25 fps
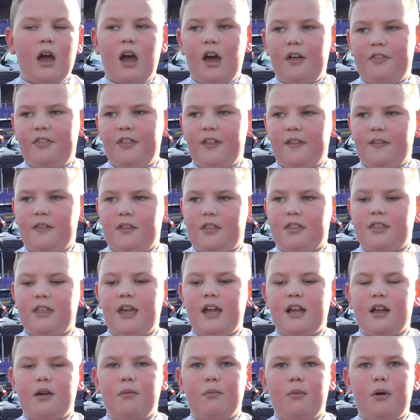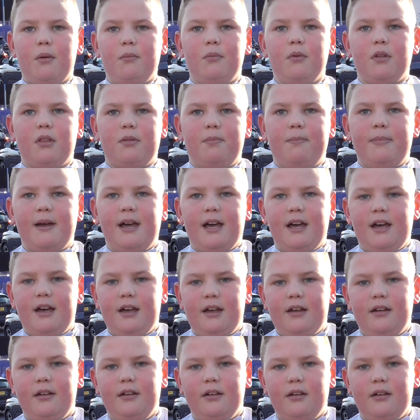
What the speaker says: I think the second one was better.